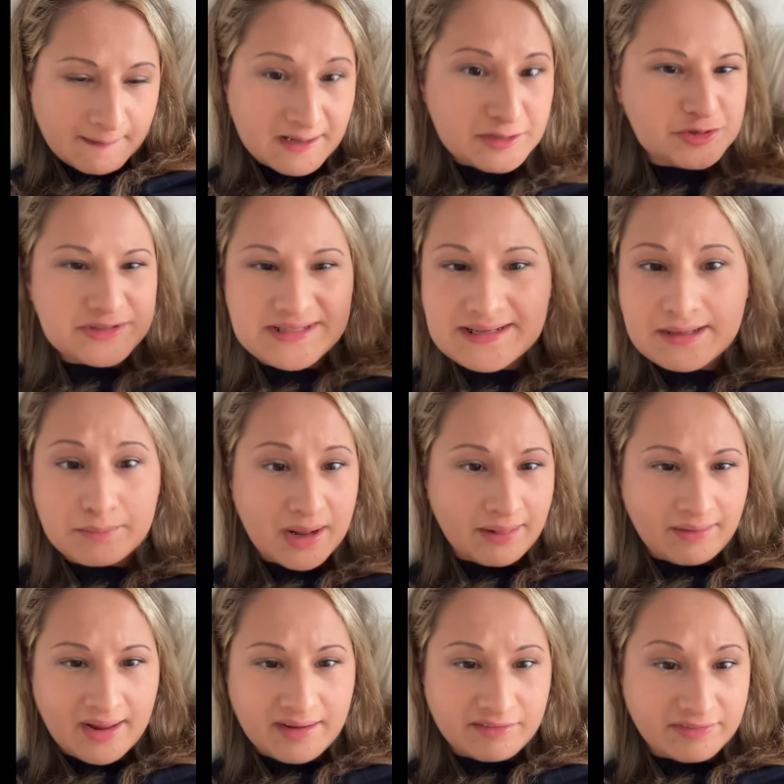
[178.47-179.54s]
interested in
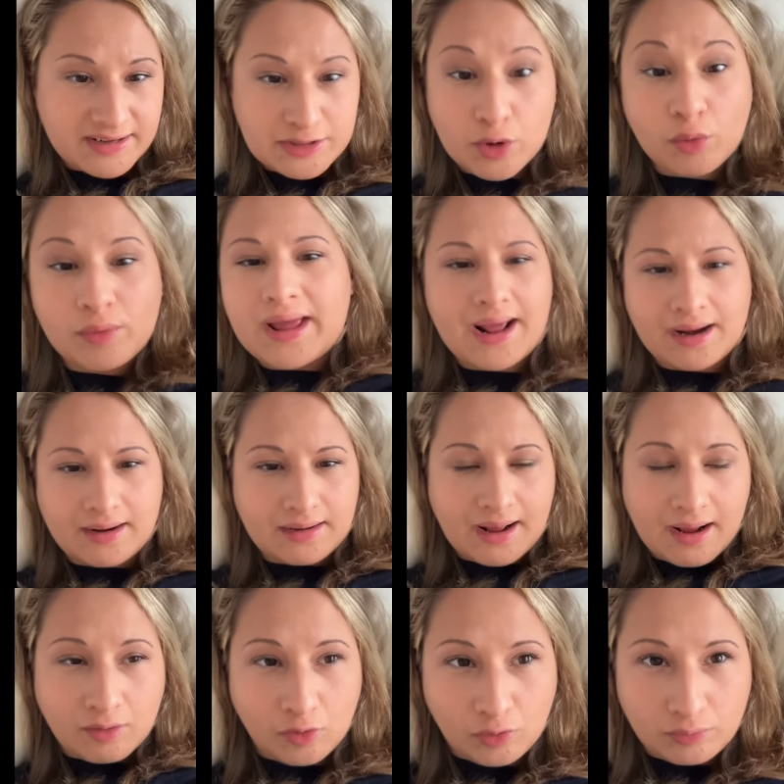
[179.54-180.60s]
my life. I don't get it
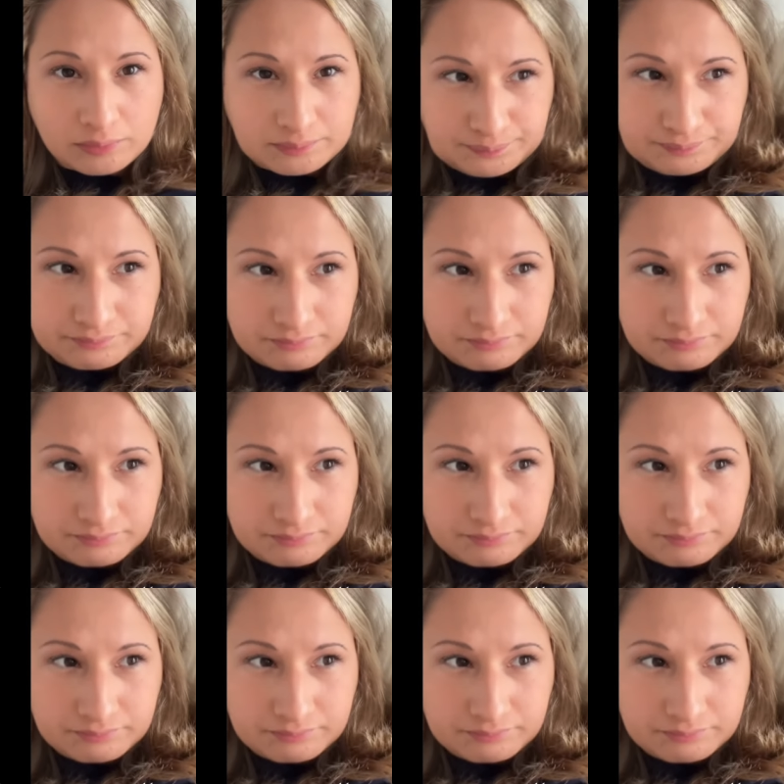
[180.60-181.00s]
at all.